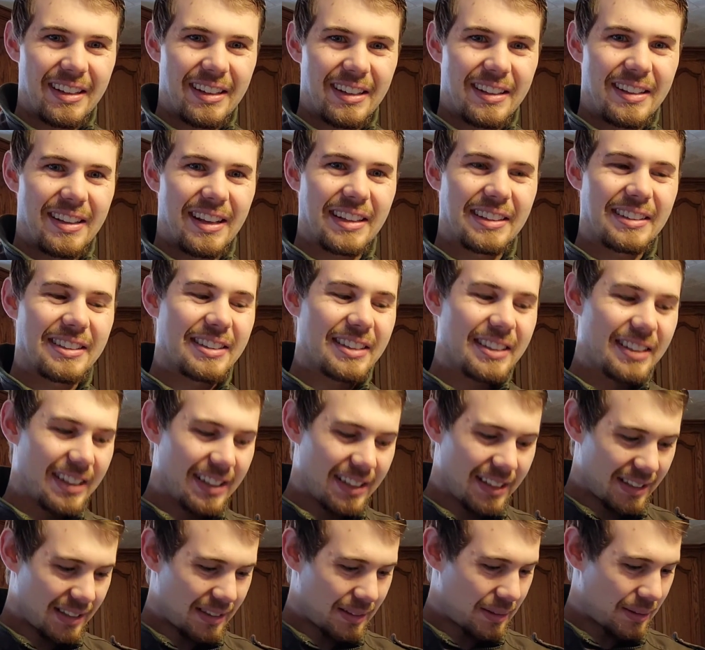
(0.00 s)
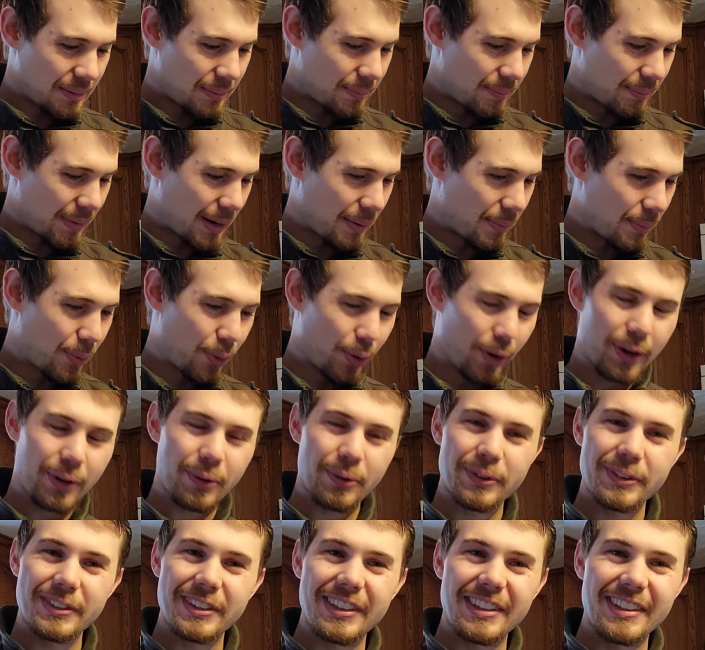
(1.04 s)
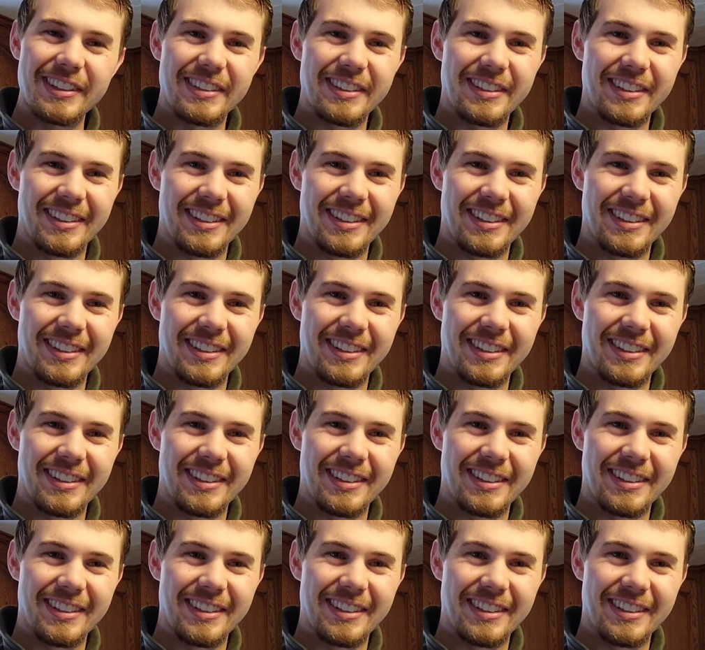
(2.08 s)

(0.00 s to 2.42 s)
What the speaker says: that's my morning routine.